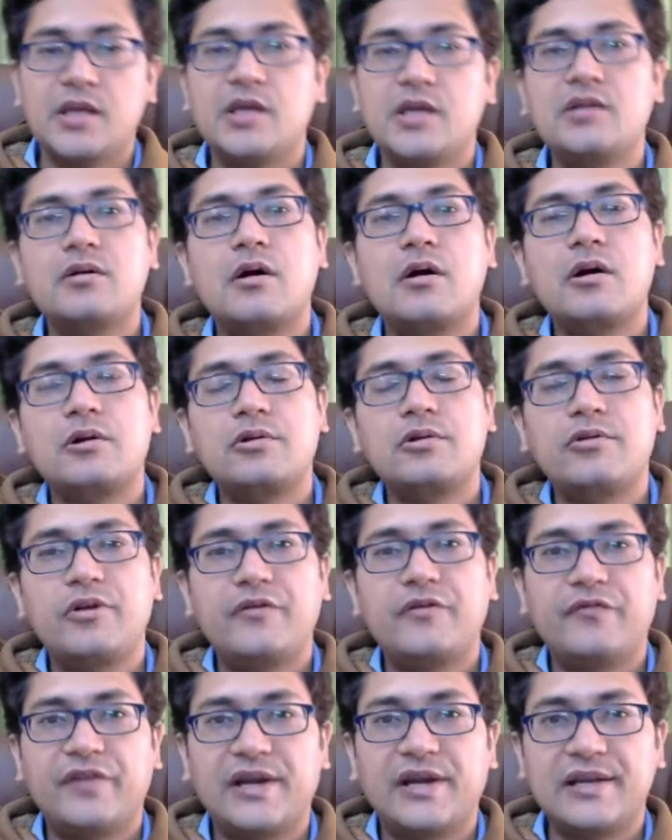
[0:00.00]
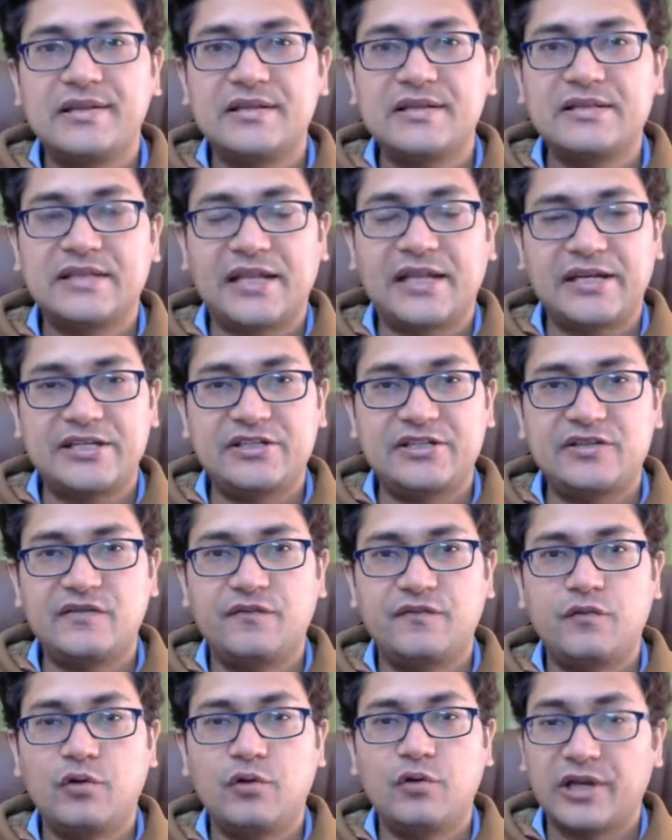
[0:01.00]
in order to defend this knight
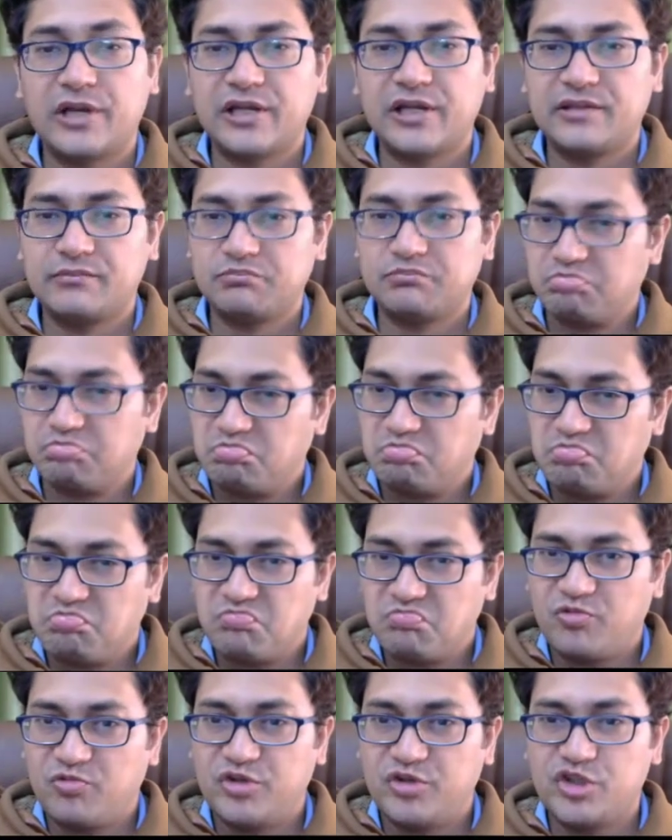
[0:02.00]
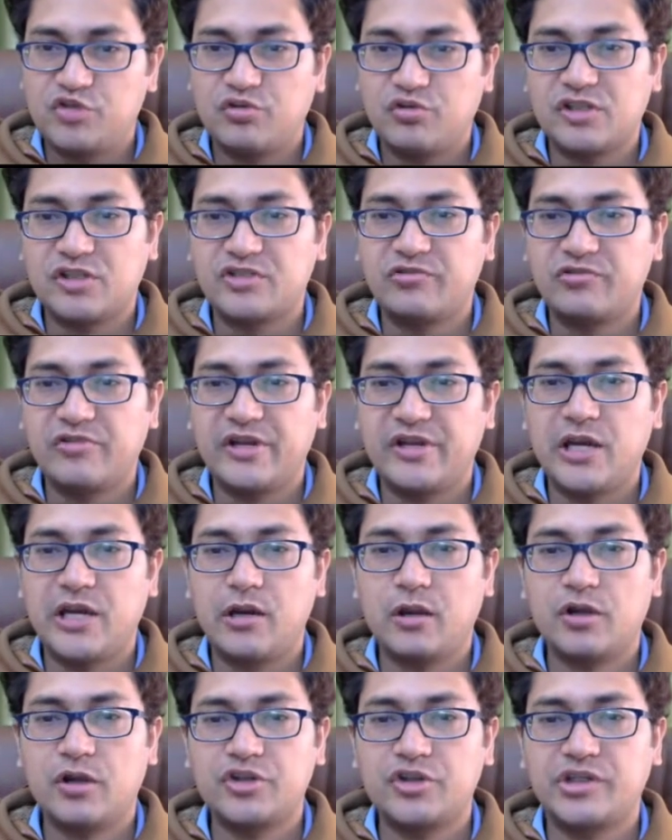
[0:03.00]
c4, and which was very
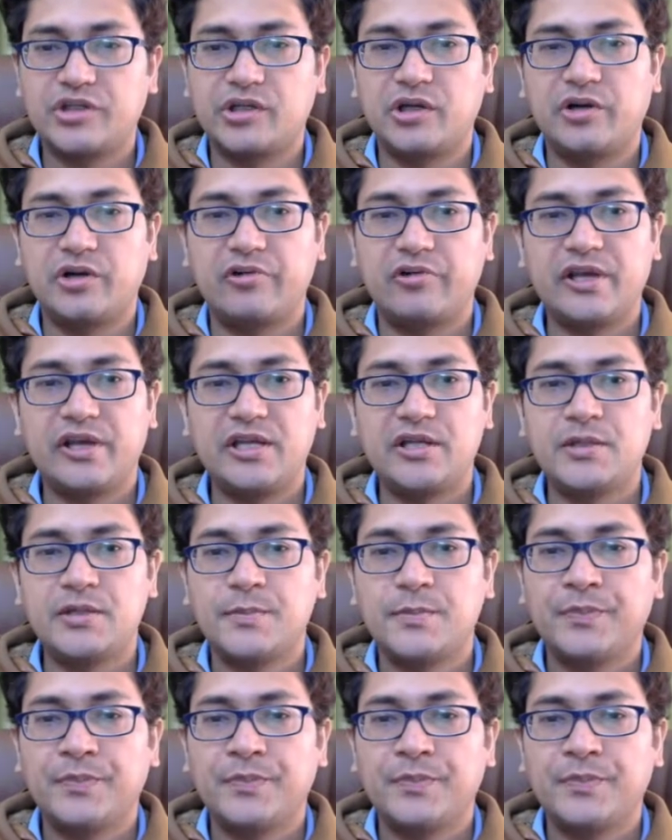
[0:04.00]
logical, right?